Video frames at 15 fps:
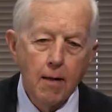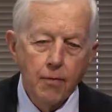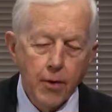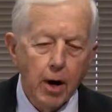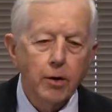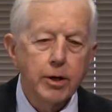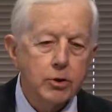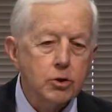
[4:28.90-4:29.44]

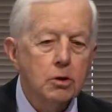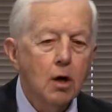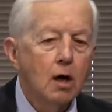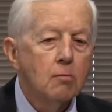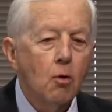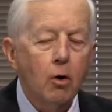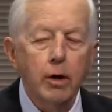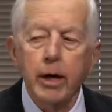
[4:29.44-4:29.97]
There is
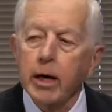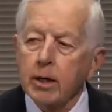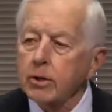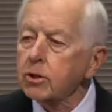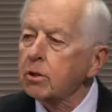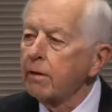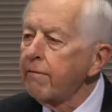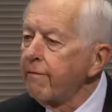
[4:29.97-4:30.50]
no more
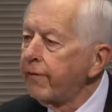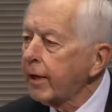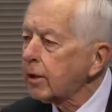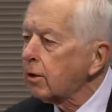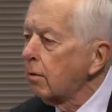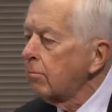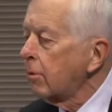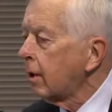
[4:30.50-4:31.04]
innocent
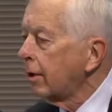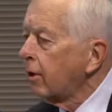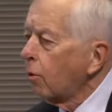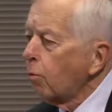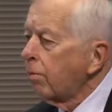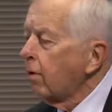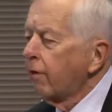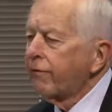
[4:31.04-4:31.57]

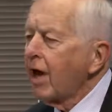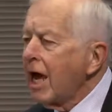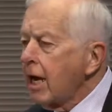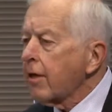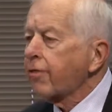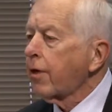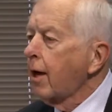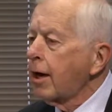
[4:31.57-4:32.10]
victim of
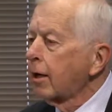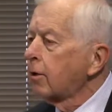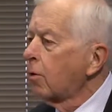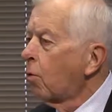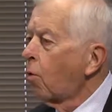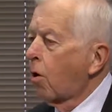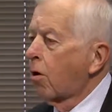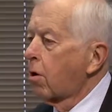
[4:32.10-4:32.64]
anything in the
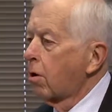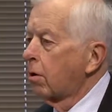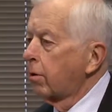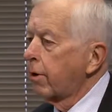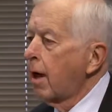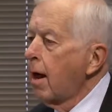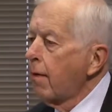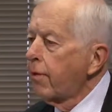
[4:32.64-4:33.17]

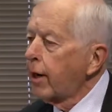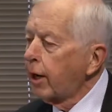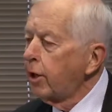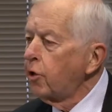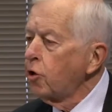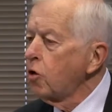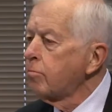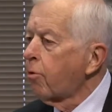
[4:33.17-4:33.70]
world than a
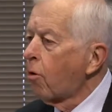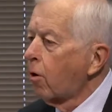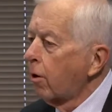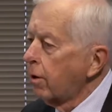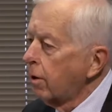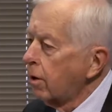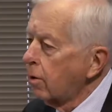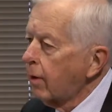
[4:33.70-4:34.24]

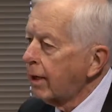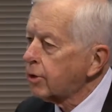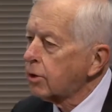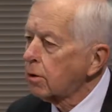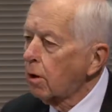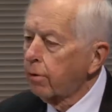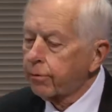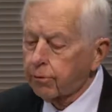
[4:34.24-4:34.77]
newborn who has to
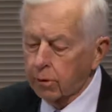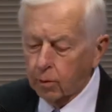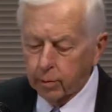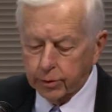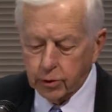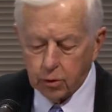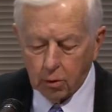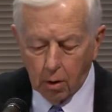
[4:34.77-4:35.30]
go through
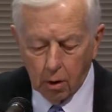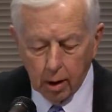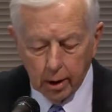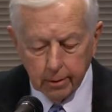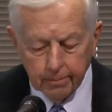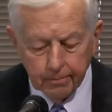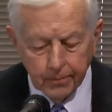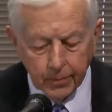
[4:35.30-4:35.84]
withdrawal.